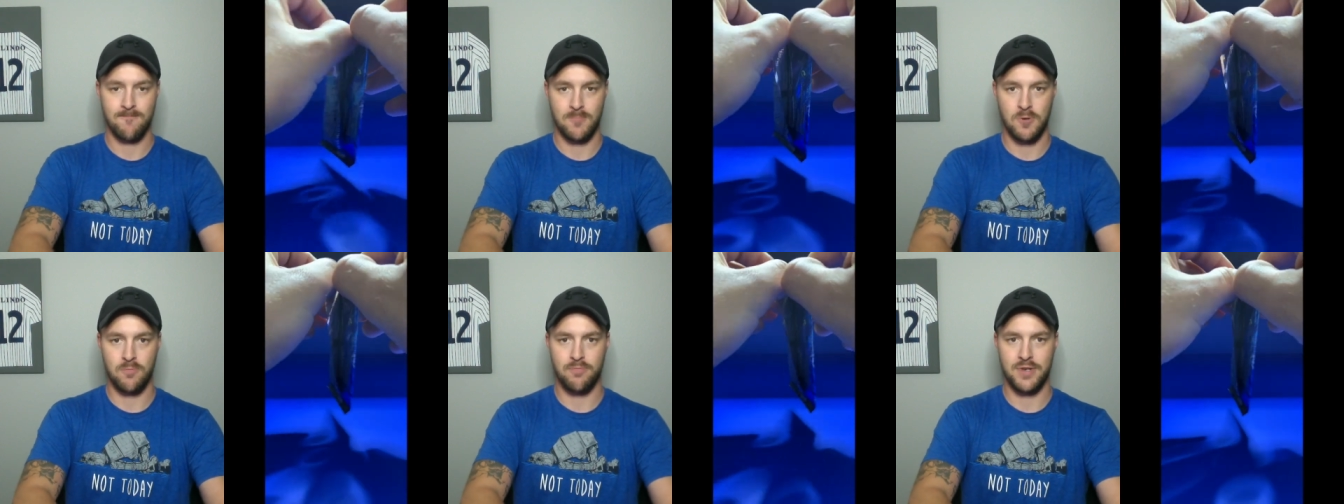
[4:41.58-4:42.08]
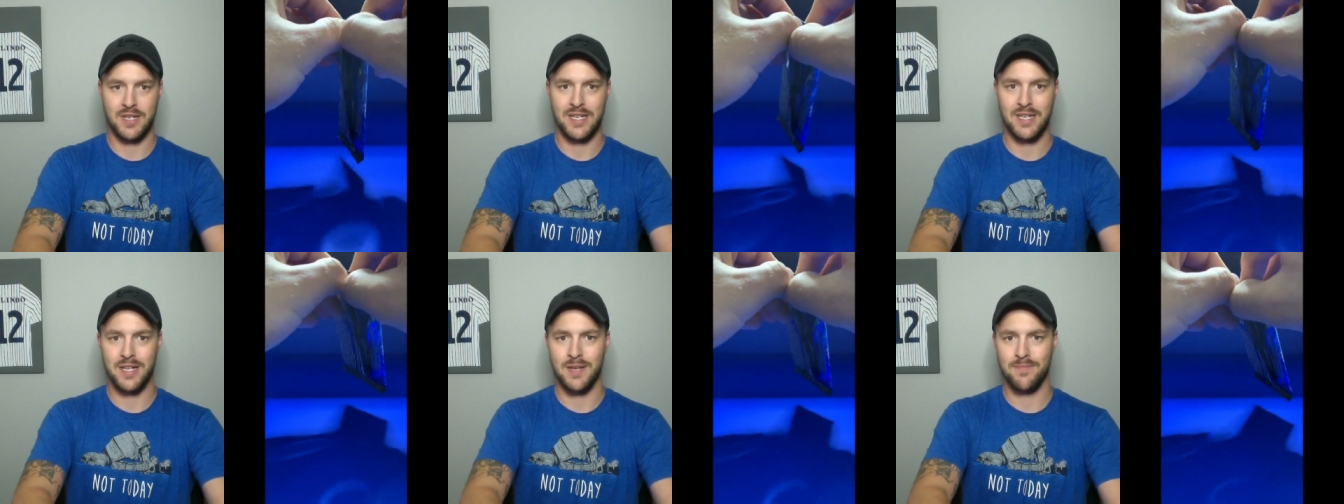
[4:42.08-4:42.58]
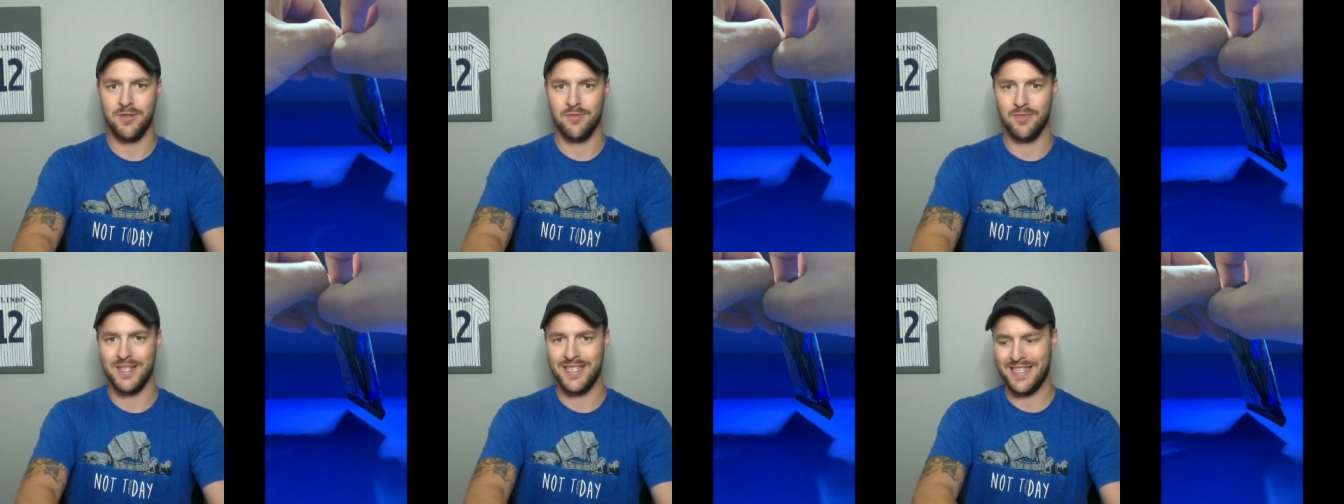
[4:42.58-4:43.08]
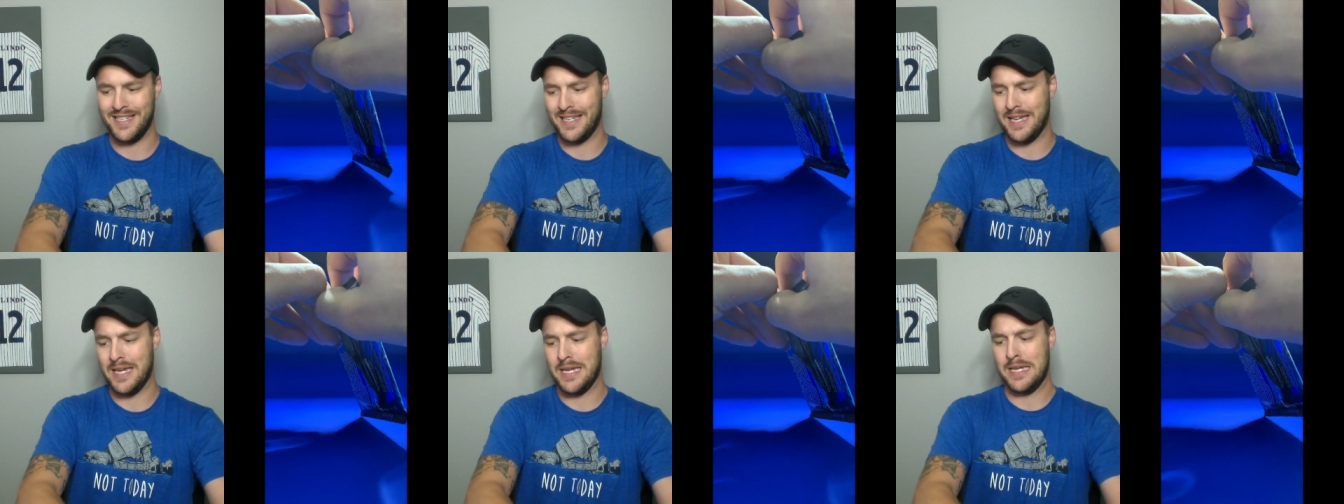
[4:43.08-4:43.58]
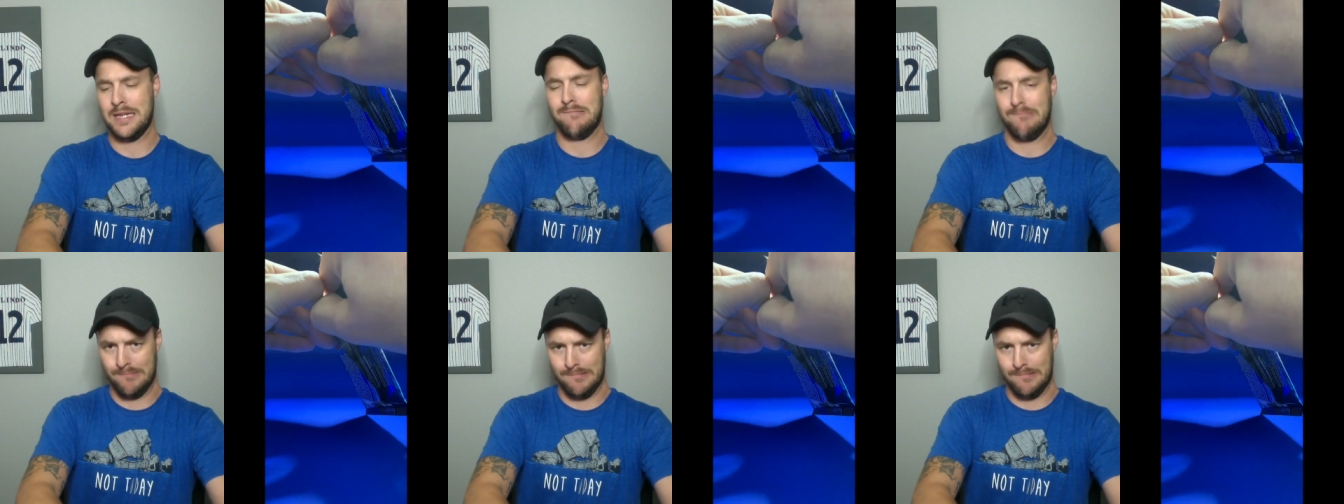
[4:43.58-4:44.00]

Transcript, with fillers: Opening it up so we can't